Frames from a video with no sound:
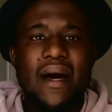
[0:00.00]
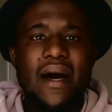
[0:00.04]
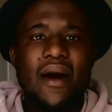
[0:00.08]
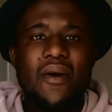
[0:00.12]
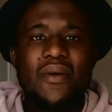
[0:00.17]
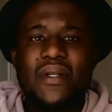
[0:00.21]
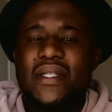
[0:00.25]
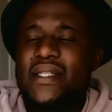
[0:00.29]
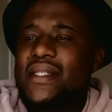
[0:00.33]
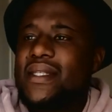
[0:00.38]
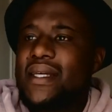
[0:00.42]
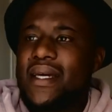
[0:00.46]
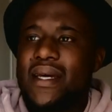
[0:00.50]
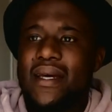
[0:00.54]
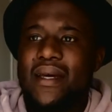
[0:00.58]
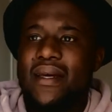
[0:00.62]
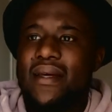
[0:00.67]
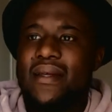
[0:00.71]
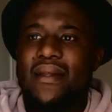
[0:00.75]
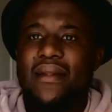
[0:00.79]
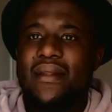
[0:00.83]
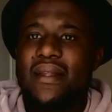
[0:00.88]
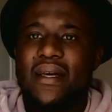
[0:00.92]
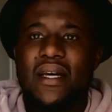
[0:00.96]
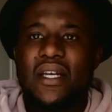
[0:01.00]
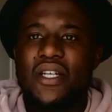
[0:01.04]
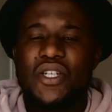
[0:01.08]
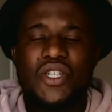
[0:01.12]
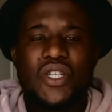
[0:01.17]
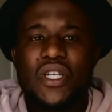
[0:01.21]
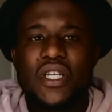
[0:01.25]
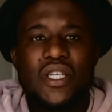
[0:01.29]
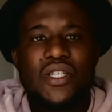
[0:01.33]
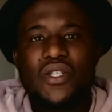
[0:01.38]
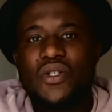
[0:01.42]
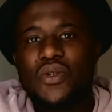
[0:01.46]
I would say,
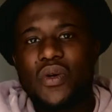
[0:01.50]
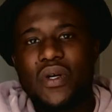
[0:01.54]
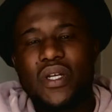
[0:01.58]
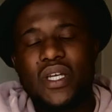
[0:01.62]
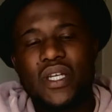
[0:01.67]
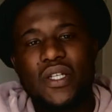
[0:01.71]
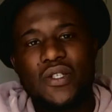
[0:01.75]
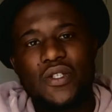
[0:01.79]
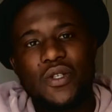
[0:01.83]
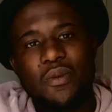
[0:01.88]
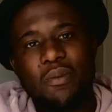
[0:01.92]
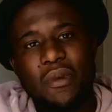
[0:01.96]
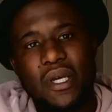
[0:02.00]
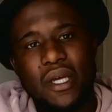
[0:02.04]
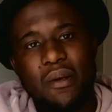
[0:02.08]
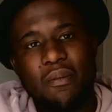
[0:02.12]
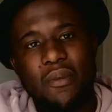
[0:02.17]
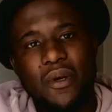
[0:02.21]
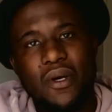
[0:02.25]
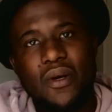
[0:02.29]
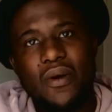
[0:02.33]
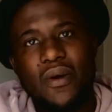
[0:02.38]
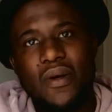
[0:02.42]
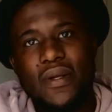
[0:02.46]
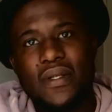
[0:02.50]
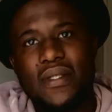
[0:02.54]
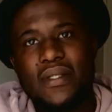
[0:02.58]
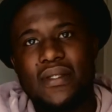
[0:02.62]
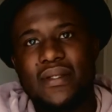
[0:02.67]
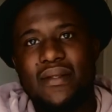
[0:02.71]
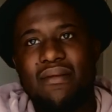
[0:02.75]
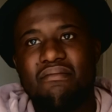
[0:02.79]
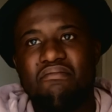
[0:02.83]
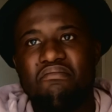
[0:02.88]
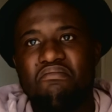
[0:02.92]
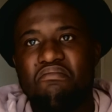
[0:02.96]
that is shocking to me,
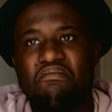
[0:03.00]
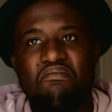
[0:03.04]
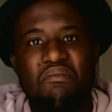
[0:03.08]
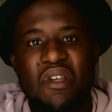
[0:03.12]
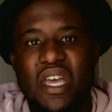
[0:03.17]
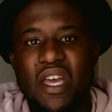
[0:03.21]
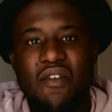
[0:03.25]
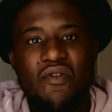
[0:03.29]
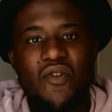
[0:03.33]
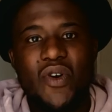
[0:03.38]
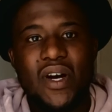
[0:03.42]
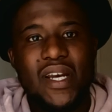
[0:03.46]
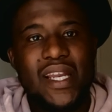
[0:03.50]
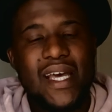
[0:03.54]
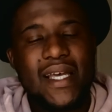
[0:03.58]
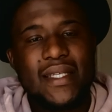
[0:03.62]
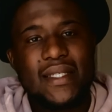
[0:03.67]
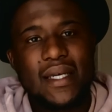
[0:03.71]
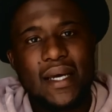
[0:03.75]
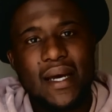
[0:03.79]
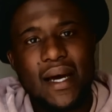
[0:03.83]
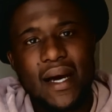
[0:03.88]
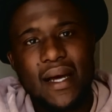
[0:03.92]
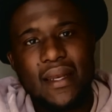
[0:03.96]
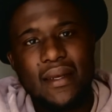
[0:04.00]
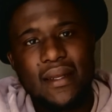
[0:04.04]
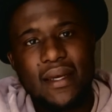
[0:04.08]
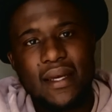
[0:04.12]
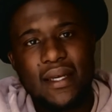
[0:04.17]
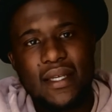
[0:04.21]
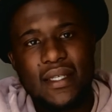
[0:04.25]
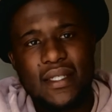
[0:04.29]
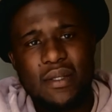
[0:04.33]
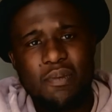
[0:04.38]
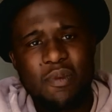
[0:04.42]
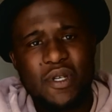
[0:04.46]
because everyone has a gun
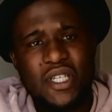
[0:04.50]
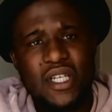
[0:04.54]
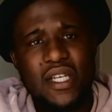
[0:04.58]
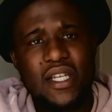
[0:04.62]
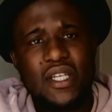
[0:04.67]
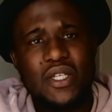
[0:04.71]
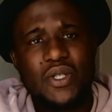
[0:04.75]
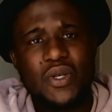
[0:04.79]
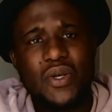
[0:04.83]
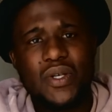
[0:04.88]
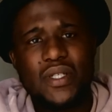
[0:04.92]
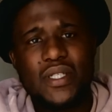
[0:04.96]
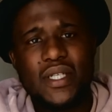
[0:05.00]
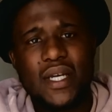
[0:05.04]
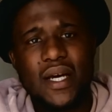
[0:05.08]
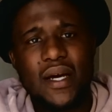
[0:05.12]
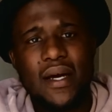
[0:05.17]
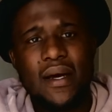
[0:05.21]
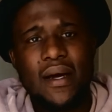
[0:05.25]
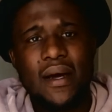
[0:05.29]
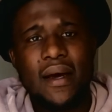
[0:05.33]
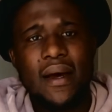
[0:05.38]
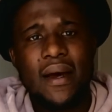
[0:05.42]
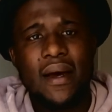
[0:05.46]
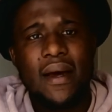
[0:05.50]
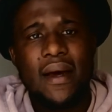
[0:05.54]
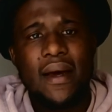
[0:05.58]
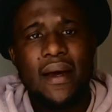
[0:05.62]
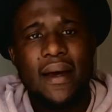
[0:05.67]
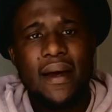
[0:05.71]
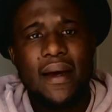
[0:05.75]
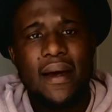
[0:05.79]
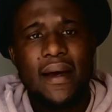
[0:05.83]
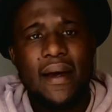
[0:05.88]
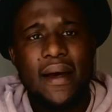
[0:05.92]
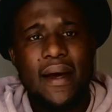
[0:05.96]
there, especially in Georgia.
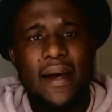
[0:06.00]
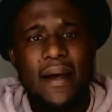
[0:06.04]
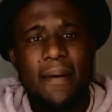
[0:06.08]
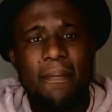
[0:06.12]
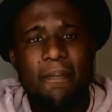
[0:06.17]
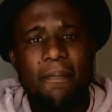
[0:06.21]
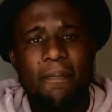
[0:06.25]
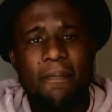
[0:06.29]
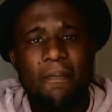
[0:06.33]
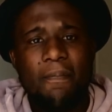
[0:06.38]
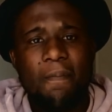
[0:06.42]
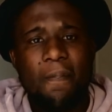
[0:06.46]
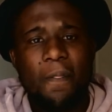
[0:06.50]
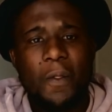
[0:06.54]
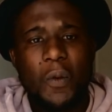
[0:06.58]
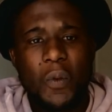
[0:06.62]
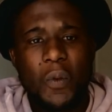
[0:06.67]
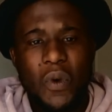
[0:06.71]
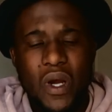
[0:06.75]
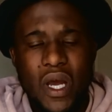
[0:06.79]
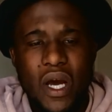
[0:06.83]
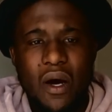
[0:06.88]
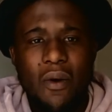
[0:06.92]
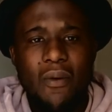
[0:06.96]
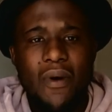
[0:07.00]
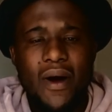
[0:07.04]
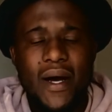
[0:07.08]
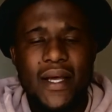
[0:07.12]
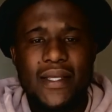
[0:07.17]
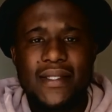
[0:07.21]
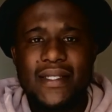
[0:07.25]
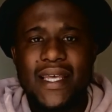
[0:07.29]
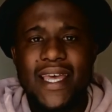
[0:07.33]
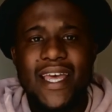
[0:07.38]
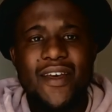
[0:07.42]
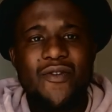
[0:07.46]
Where I
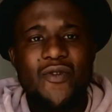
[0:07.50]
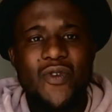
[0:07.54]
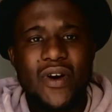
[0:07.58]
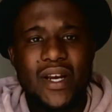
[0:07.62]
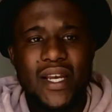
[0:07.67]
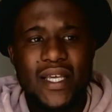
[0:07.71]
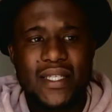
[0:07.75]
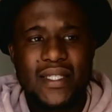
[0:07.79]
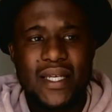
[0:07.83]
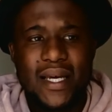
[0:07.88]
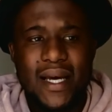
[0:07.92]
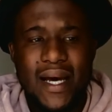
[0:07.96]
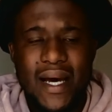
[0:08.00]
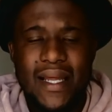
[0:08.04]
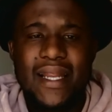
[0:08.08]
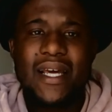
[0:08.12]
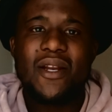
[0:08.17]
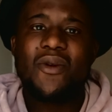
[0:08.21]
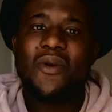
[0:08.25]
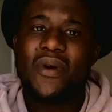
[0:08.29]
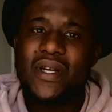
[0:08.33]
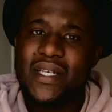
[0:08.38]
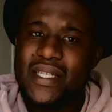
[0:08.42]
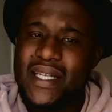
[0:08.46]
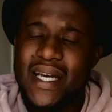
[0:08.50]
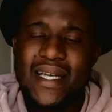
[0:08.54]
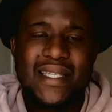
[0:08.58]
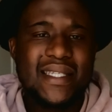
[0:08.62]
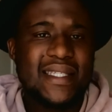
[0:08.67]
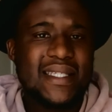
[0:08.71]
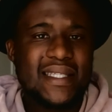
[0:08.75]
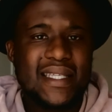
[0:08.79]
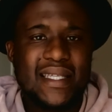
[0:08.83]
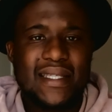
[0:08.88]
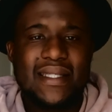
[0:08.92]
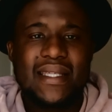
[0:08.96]
was, everyone has a gun. I know in
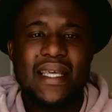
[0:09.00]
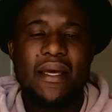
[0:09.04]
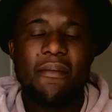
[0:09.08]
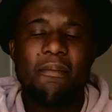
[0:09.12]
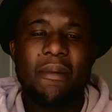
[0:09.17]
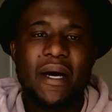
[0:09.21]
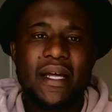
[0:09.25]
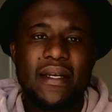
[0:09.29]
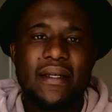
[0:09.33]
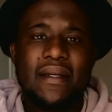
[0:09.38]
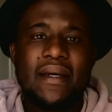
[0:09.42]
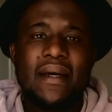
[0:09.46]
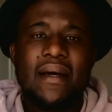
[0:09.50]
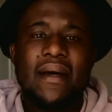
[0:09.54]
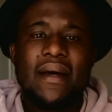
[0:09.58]
Texas the same, but